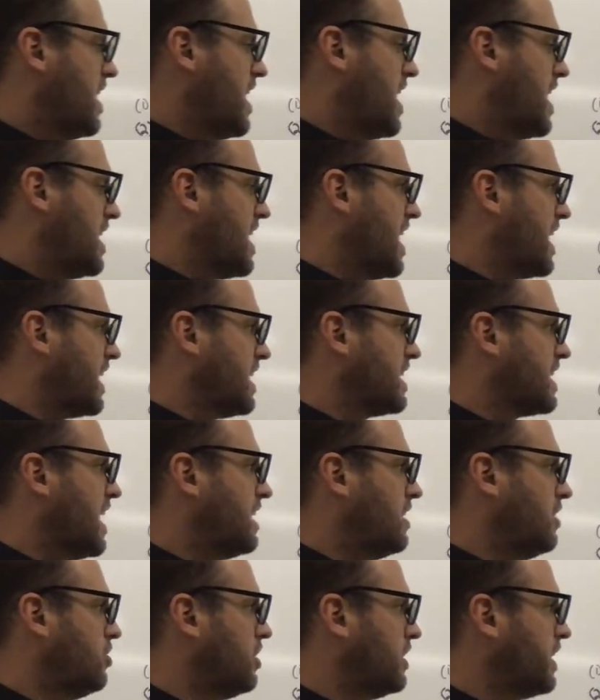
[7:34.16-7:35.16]
And I can
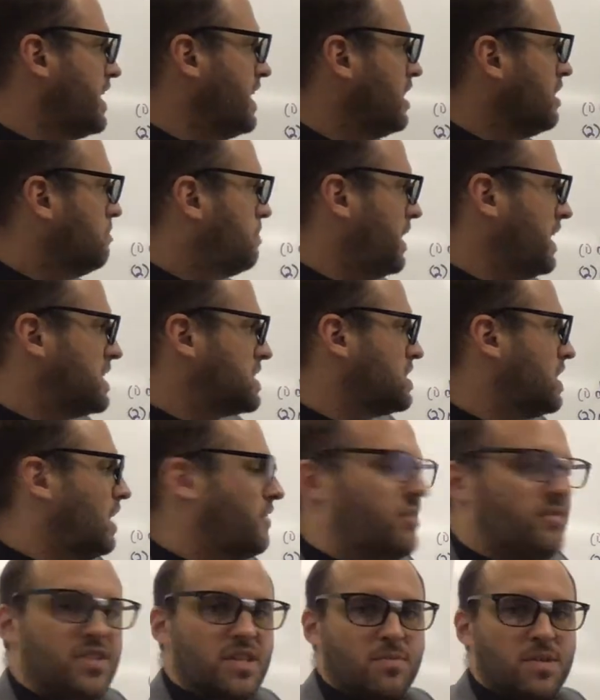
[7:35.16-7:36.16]
kind of look here, based
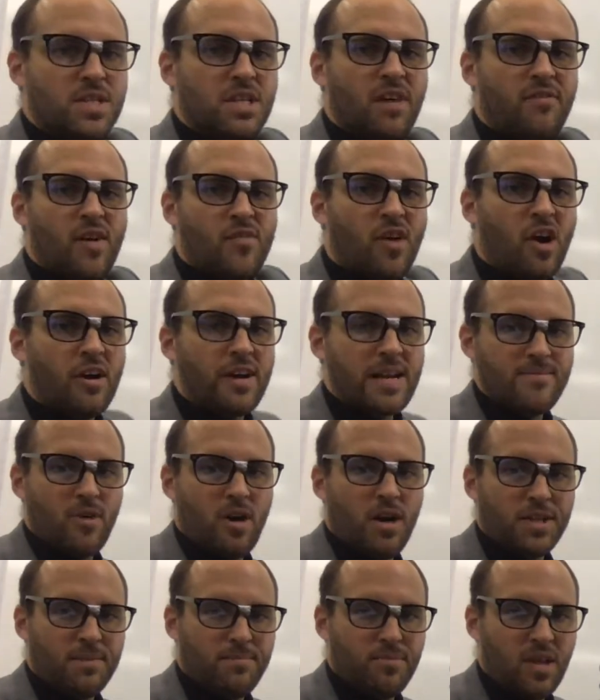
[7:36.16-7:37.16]
off of some stuff I've already
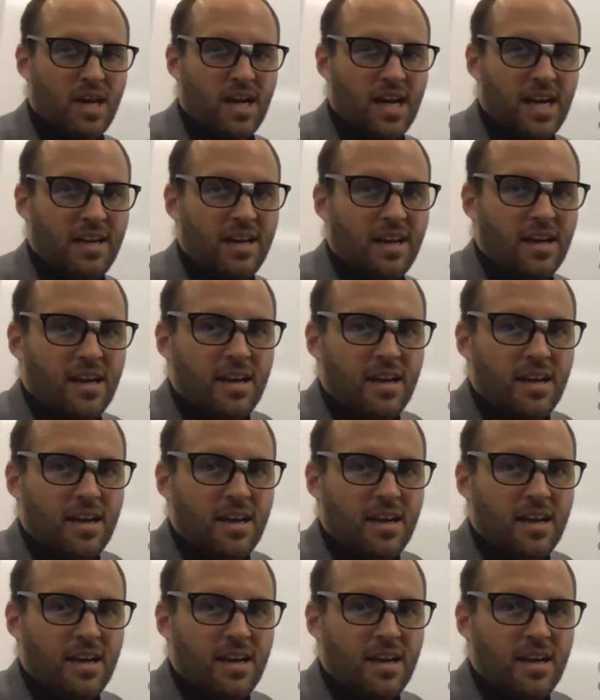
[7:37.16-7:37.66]
multiplied,